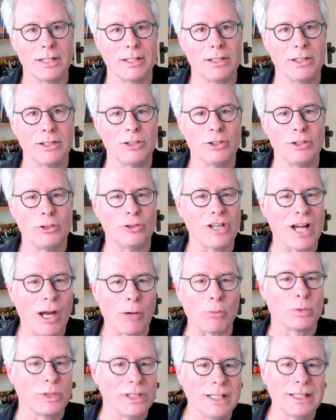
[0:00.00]
you're
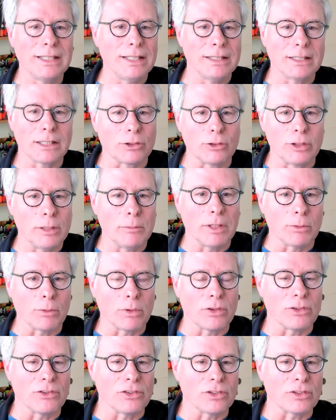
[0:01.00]
not really in agreement
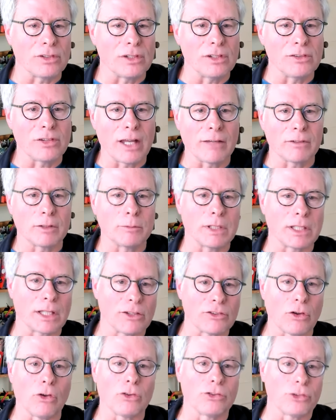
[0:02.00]
with the 67
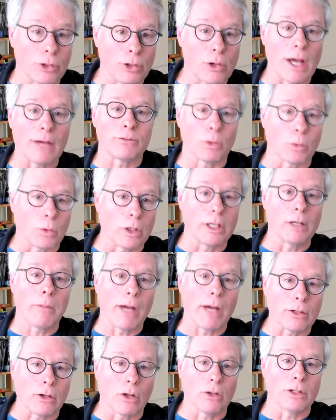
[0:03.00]
because also you have to worry
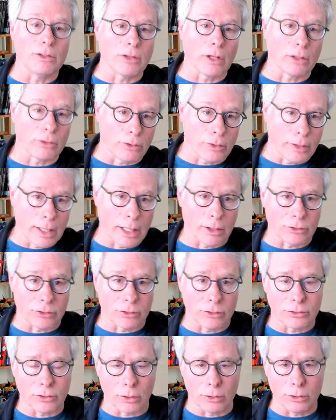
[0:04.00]
about all these other things,
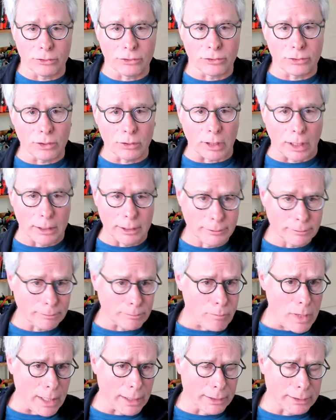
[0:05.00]
and so you're still get,
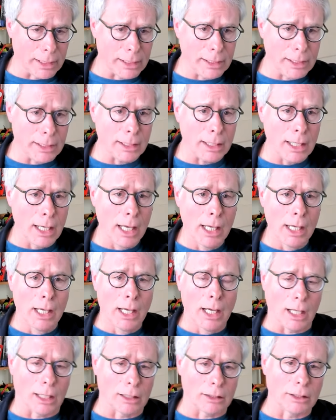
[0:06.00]
getting
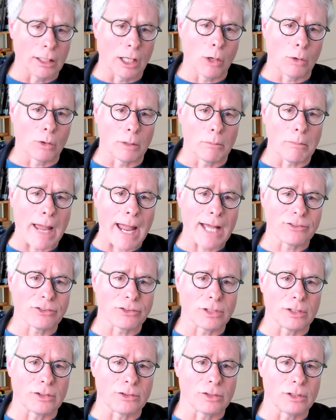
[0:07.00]
a lower mass
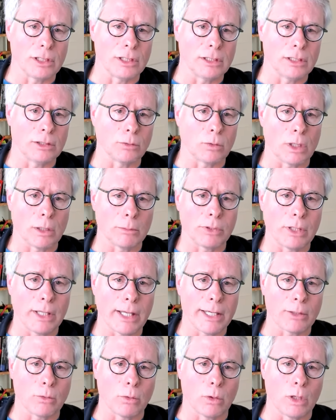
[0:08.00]
density than what
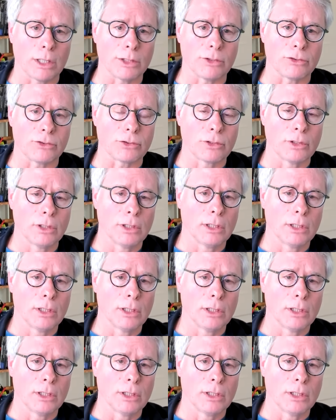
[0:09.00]
Planck wants